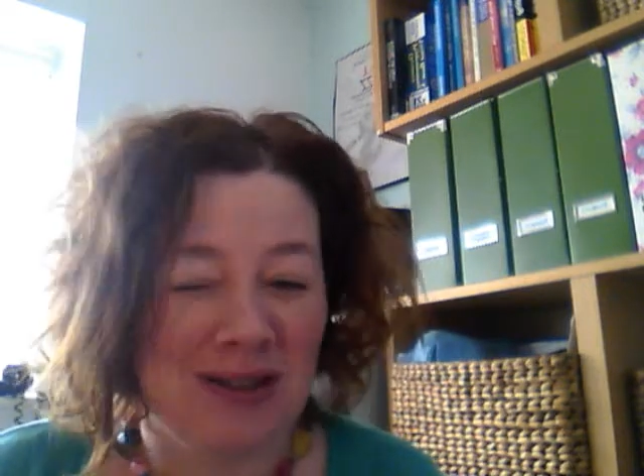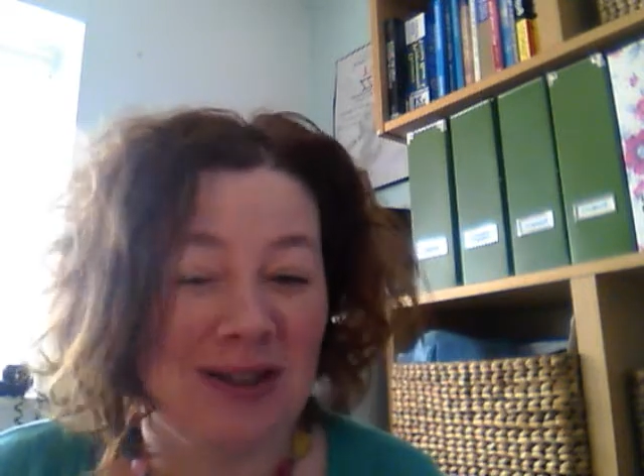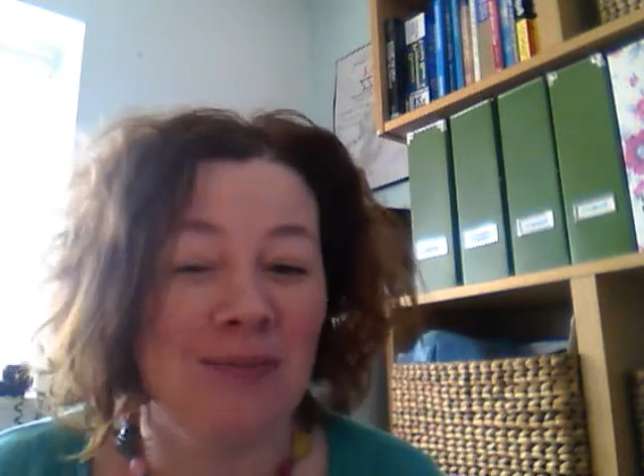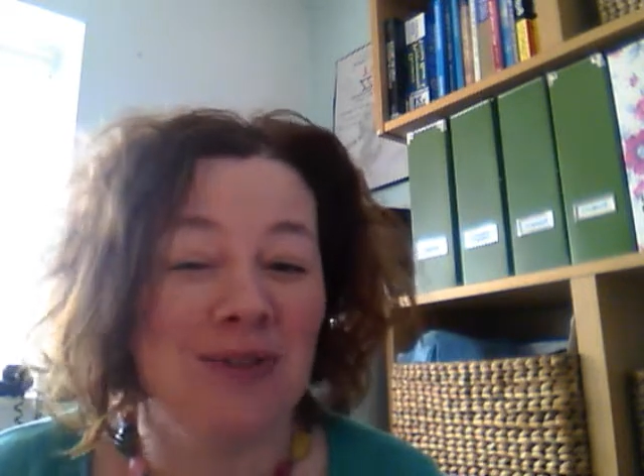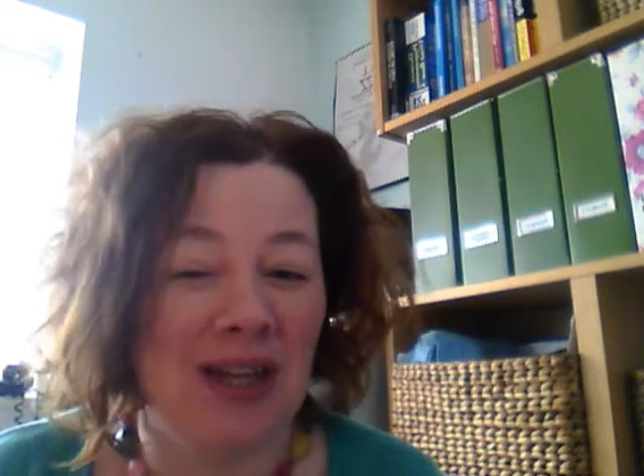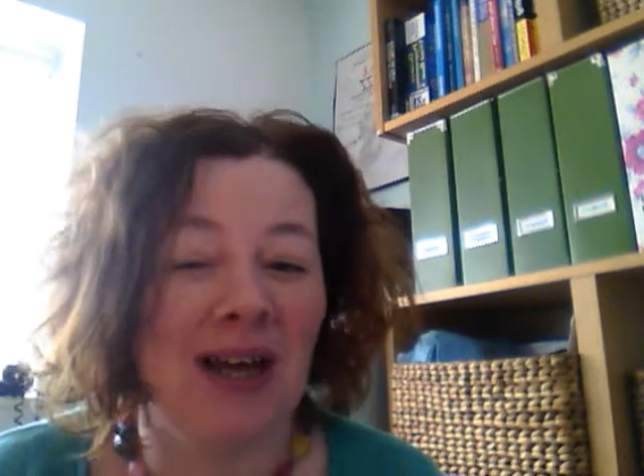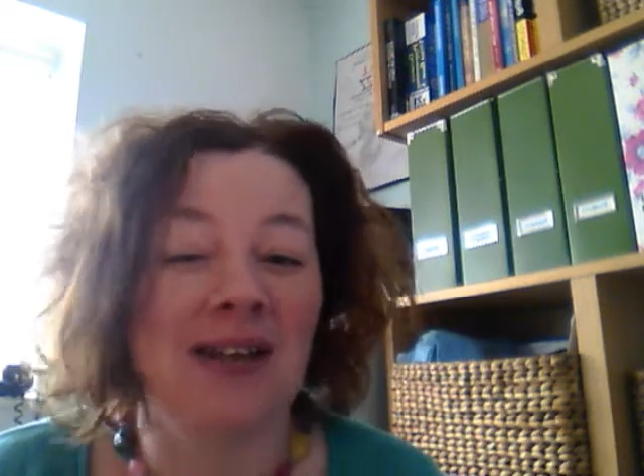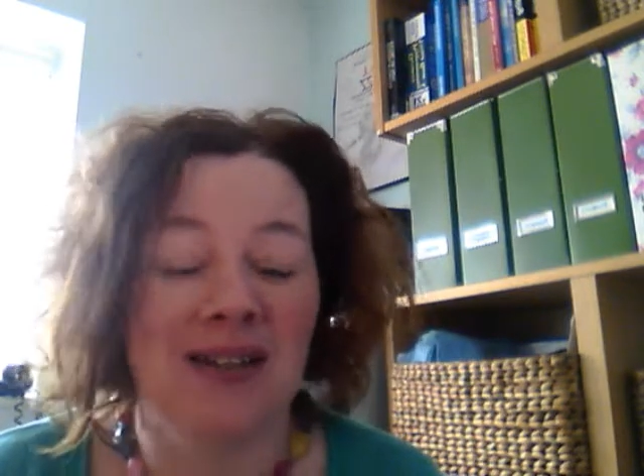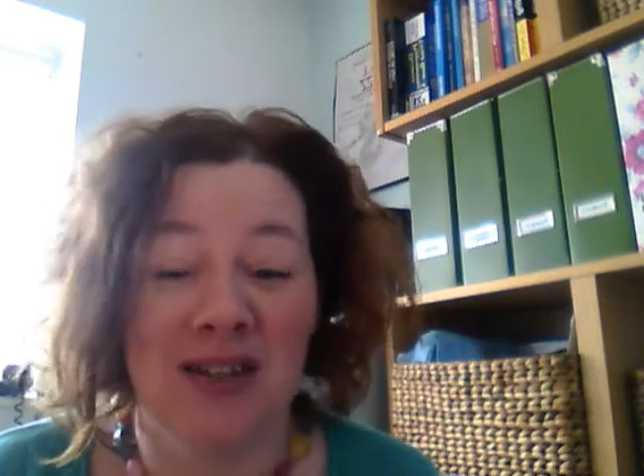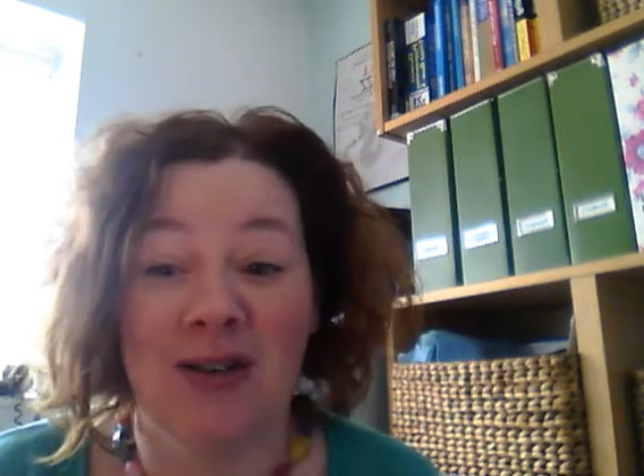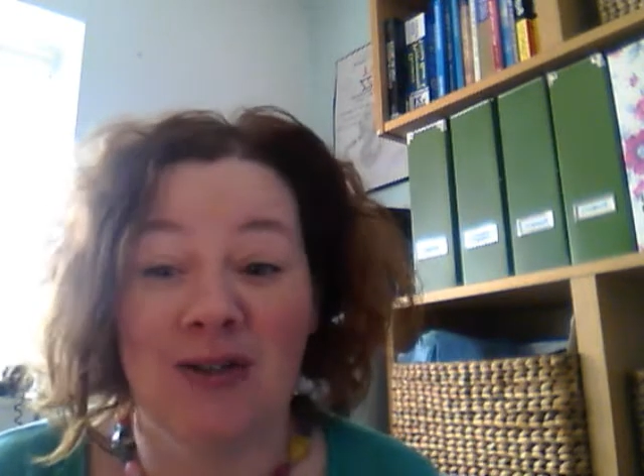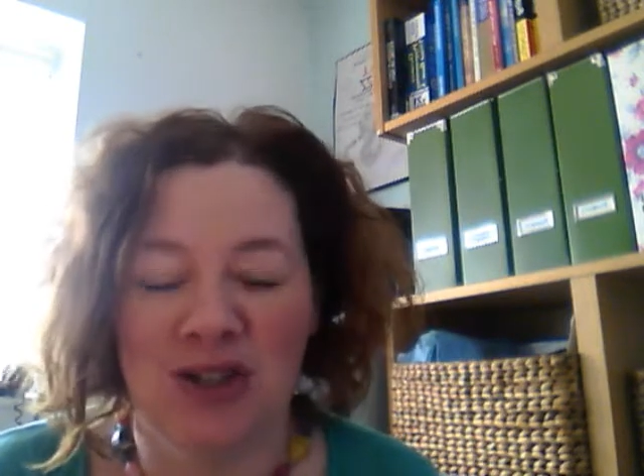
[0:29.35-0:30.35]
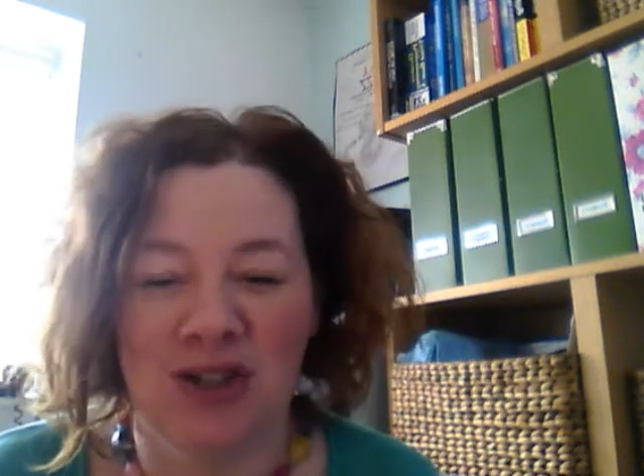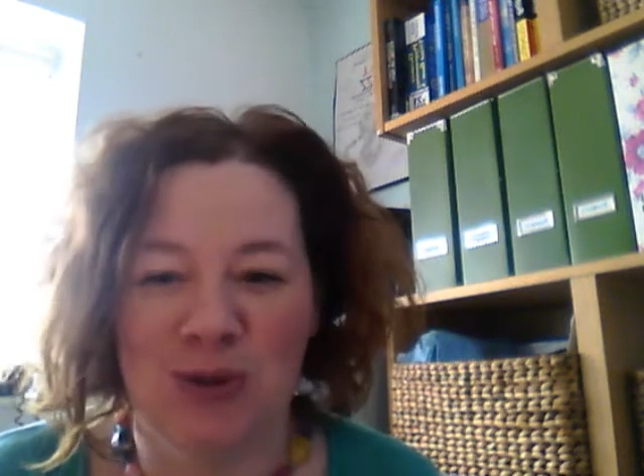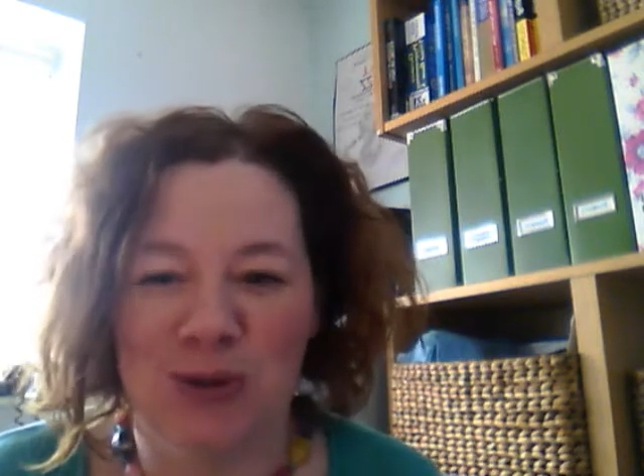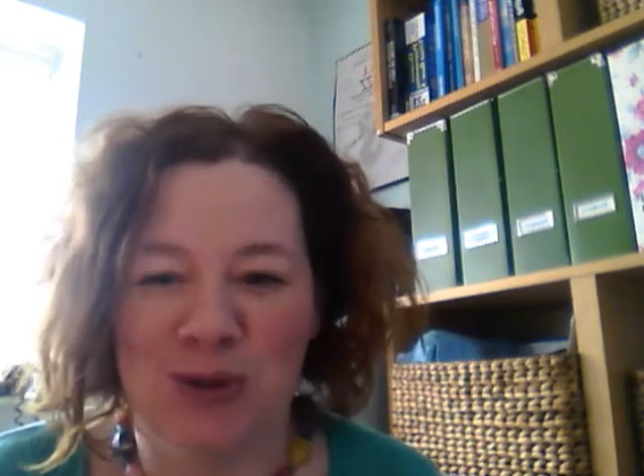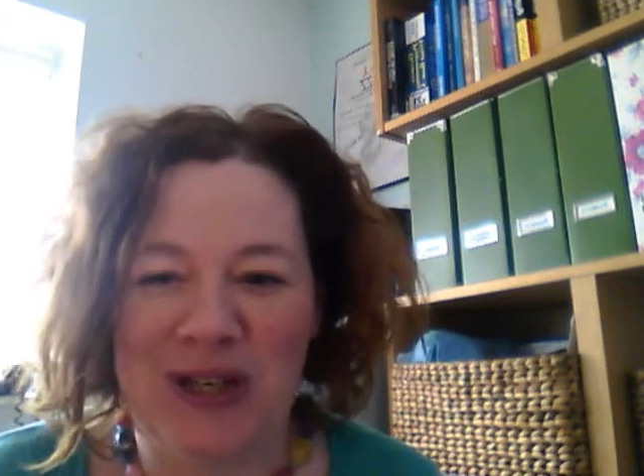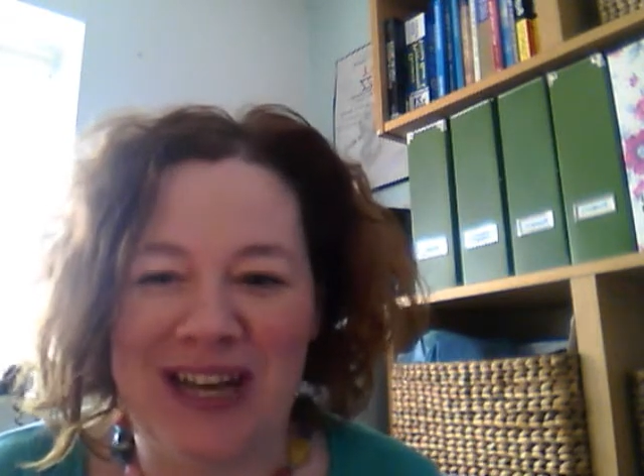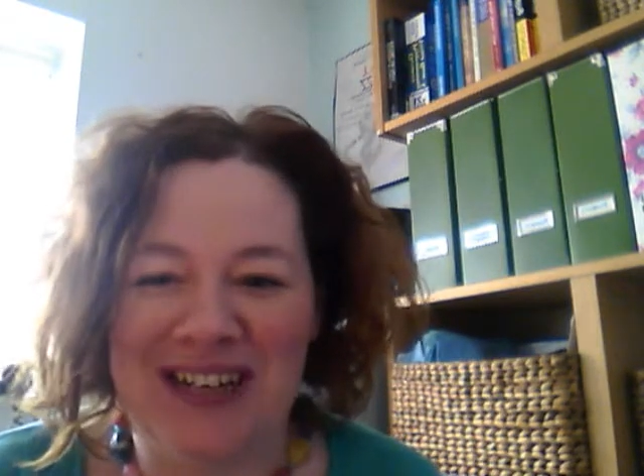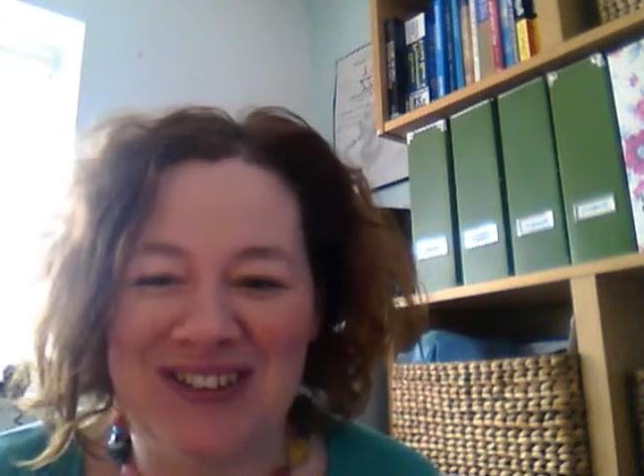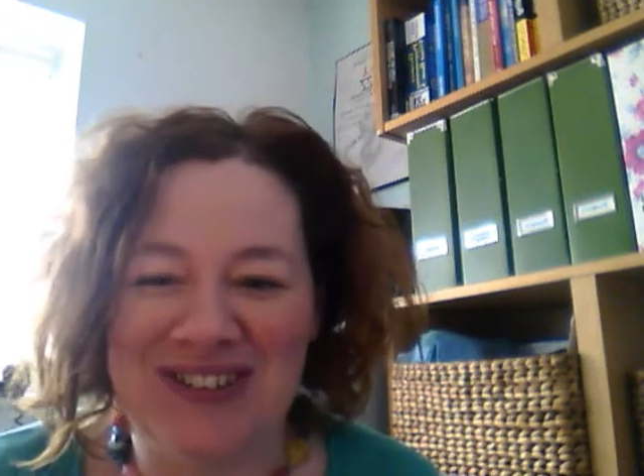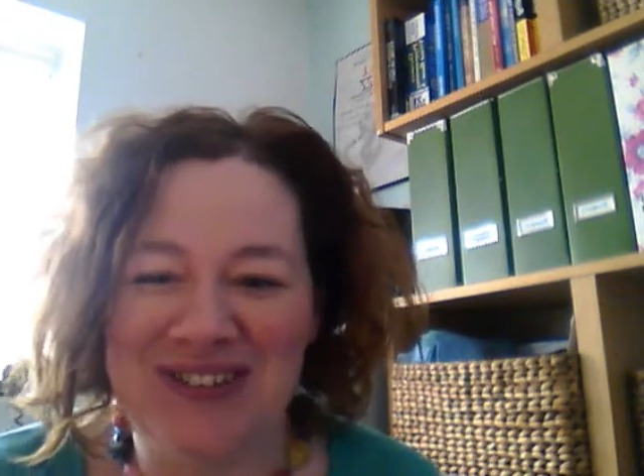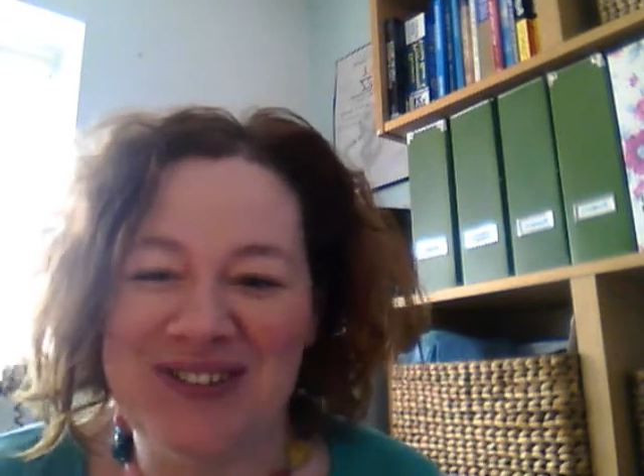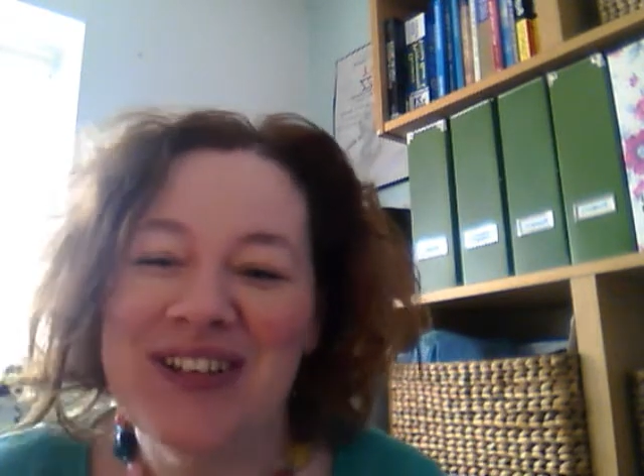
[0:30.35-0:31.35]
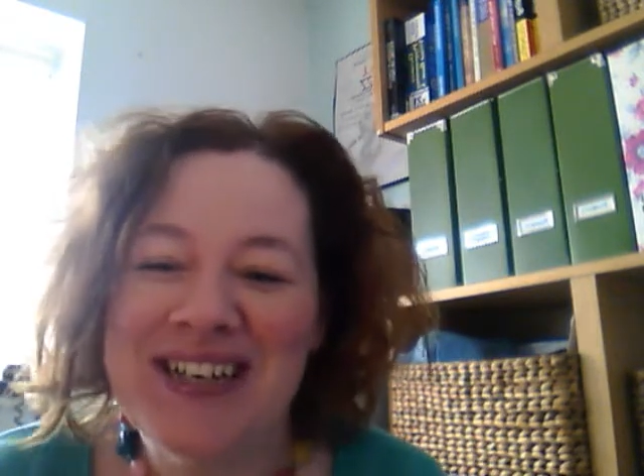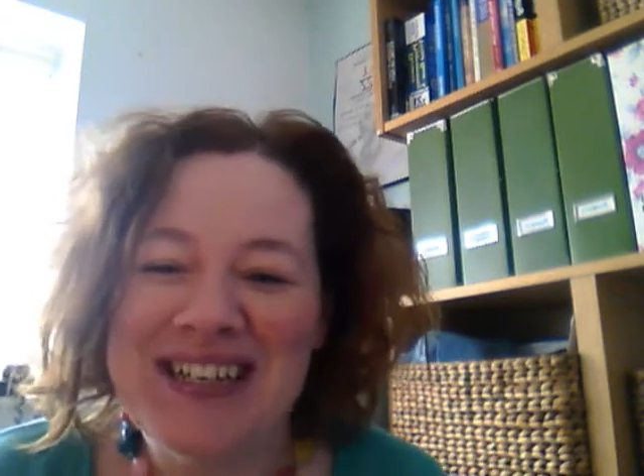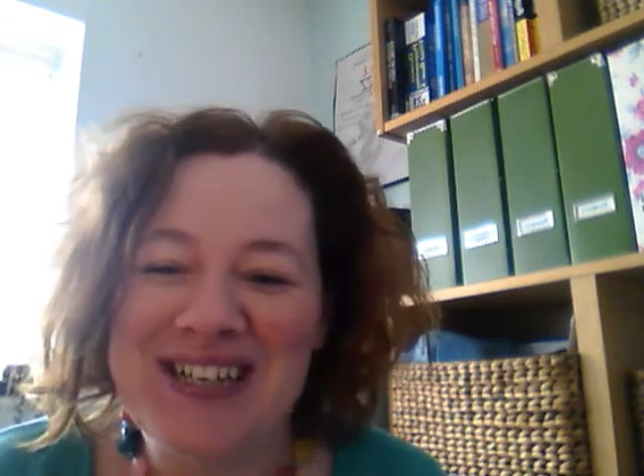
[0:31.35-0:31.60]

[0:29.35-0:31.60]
subject to those usual technical